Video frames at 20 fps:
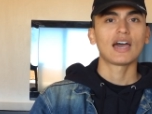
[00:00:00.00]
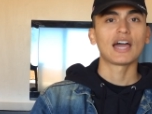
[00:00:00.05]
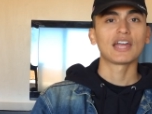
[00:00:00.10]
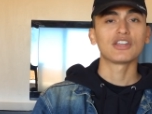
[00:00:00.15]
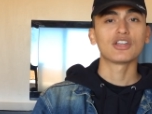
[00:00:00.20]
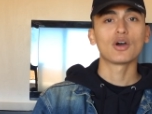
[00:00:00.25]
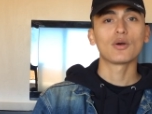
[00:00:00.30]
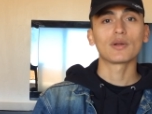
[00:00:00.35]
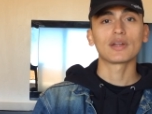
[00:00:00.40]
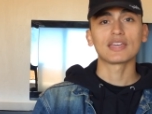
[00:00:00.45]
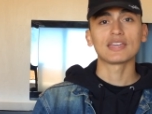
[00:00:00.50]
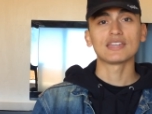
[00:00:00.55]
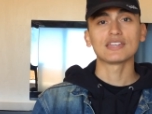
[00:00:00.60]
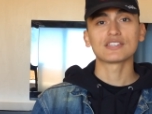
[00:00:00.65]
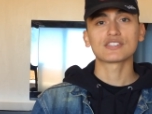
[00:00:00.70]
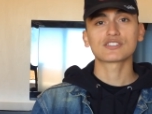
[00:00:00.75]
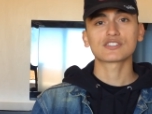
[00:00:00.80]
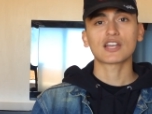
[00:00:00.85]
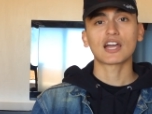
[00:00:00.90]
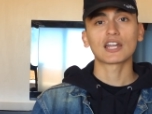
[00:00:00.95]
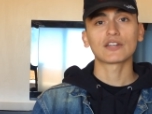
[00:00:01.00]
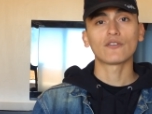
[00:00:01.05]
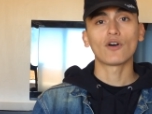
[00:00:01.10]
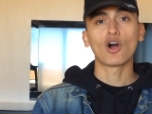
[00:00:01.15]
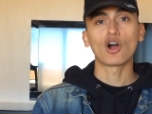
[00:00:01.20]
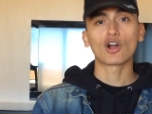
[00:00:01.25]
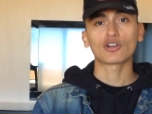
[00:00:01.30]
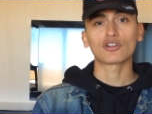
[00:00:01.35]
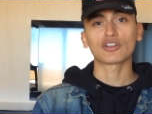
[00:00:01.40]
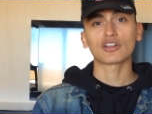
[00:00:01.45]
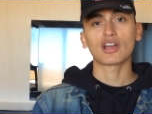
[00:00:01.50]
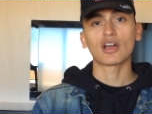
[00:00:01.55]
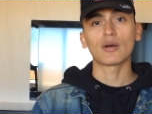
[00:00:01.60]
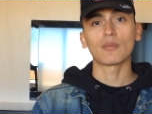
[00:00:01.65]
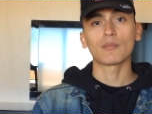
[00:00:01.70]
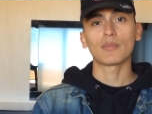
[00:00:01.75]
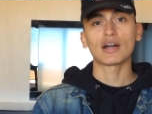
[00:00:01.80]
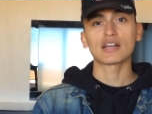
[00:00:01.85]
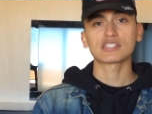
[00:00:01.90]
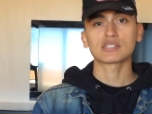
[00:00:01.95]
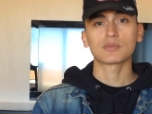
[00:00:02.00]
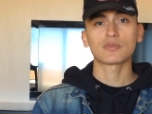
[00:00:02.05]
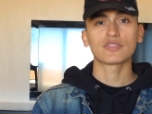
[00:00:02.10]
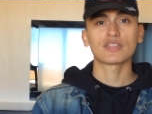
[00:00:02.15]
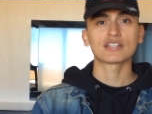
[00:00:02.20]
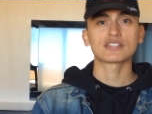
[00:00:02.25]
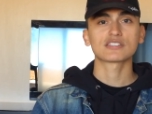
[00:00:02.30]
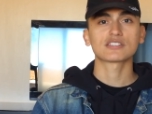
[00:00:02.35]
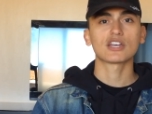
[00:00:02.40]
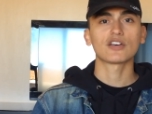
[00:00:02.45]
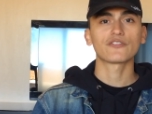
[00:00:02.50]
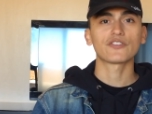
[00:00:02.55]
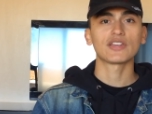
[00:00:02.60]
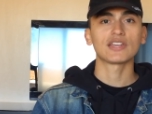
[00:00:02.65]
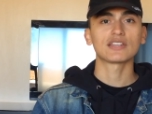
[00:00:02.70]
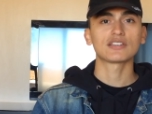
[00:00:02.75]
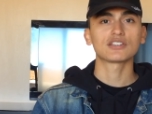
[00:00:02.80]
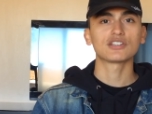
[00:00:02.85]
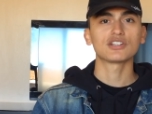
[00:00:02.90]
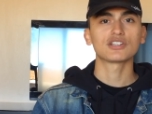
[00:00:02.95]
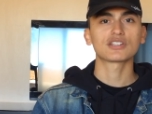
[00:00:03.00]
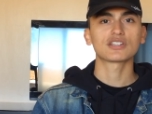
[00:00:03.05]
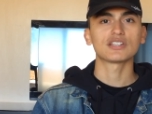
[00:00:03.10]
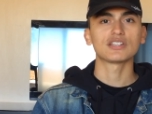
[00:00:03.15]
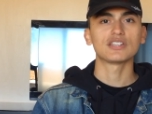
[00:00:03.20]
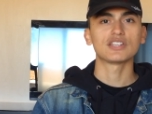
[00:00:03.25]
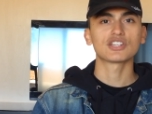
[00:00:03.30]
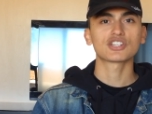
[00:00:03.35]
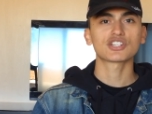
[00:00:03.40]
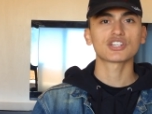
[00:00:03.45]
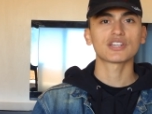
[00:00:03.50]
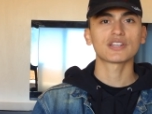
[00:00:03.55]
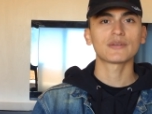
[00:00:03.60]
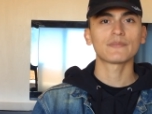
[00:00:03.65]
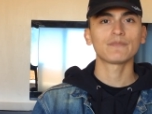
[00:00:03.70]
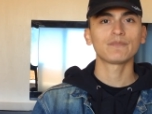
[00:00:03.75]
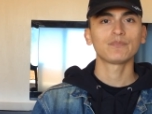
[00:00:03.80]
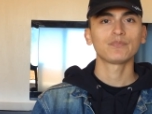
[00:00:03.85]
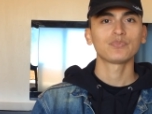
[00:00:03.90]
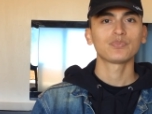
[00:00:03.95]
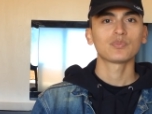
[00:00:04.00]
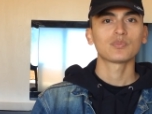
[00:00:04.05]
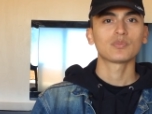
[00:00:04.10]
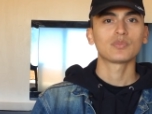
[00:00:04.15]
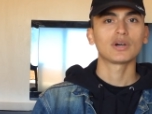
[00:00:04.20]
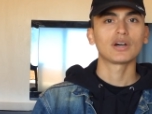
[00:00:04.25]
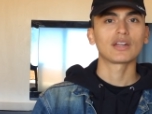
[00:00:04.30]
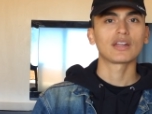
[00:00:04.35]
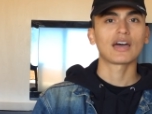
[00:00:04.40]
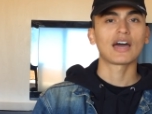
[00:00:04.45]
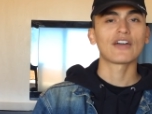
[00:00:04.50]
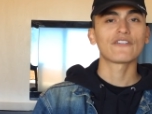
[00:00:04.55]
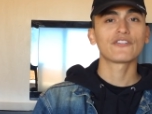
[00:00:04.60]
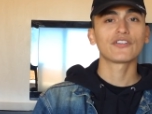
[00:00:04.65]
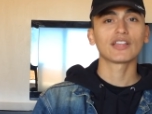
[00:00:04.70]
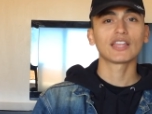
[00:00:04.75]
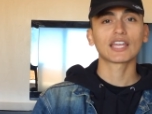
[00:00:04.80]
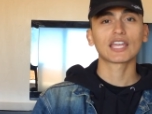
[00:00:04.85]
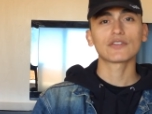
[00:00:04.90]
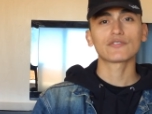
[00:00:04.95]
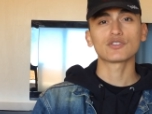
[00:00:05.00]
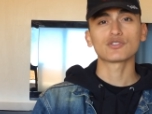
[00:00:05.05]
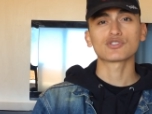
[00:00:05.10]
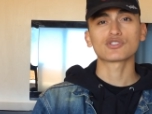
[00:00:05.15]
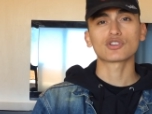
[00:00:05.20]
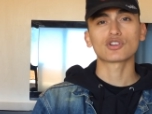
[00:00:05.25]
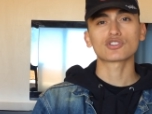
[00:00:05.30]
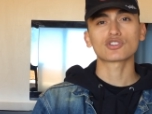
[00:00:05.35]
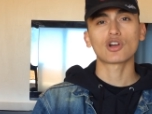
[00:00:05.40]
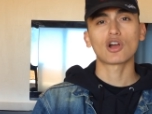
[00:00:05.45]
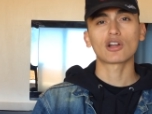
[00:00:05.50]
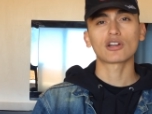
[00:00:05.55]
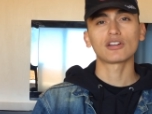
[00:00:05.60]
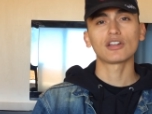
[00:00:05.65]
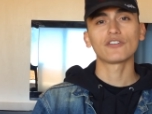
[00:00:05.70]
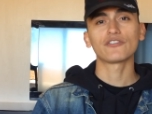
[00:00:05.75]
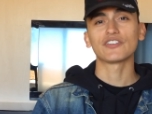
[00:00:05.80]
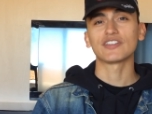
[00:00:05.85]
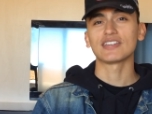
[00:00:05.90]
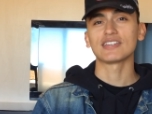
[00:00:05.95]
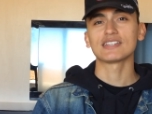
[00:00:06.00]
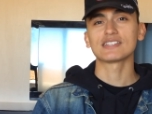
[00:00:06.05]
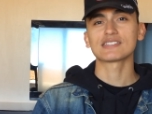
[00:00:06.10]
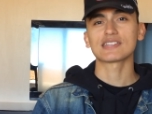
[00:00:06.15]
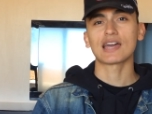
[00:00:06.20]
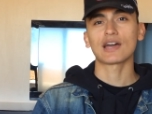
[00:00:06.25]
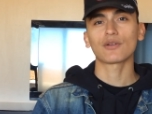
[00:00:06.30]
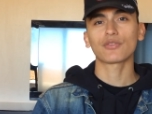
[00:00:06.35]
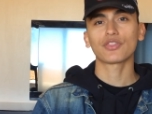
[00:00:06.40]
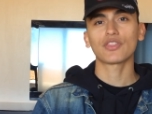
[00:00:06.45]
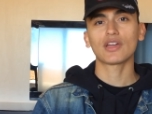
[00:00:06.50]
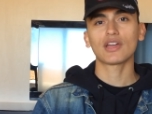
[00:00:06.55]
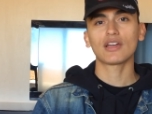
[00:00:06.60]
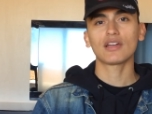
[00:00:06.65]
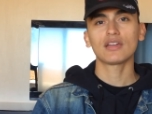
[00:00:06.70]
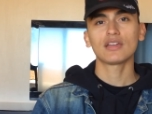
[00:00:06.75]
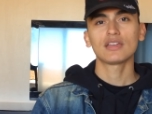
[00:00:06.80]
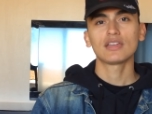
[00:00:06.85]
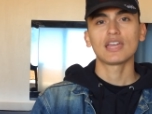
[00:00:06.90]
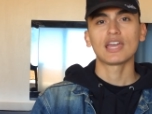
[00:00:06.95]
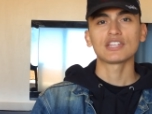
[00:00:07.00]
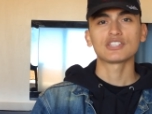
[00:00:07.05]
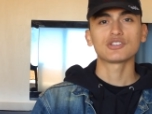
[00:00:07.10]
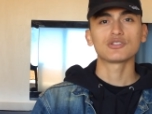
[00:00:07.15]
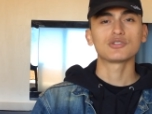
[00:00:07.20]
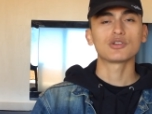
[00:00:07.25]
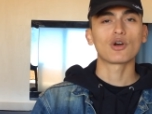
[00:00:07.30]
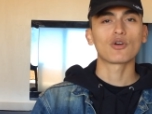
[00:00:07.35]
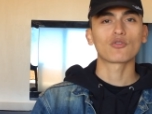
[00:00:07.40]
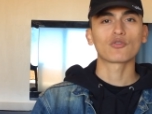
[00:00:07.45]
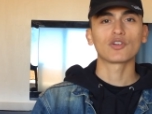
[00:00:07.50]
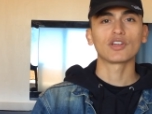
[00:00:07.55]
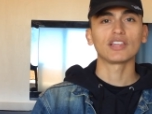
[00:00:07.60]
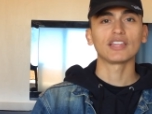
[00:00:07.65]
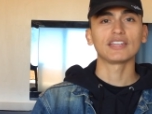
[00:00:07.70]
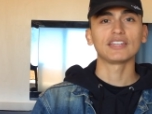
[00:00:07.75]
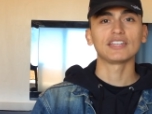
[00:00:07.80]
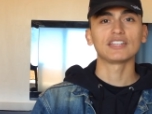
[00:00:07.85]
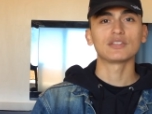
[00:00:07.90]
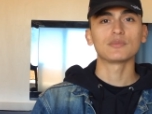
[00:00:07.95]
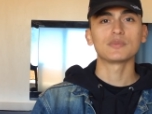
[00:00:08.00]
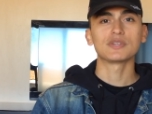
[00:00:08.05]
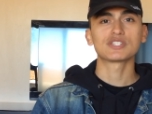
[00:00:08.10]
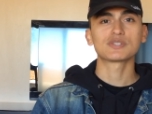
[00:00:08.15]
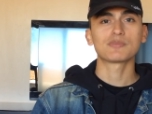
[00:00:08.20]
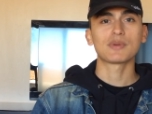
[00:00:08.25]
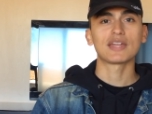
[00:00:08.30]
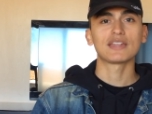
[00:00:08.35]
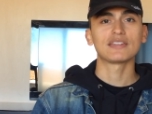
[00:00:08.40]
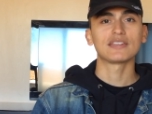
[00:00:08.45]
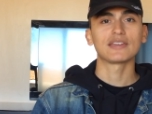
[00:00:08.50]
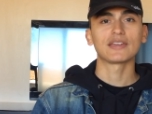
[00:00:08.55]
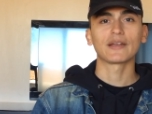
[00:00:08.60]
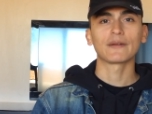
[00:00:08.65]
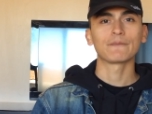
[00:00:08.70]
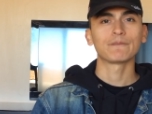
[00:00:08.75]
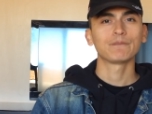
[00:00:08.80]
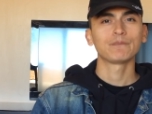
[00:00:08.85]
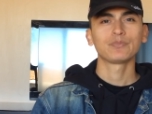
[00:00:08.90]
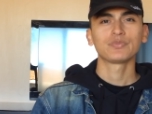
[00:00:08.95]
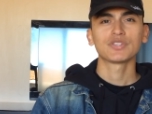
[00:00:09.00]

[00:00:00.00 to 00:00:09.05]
I know it is kind of harder to come by some of that stuff in good condition, but I feel like if you search hard enough, it is out there, and you don't really need to be spending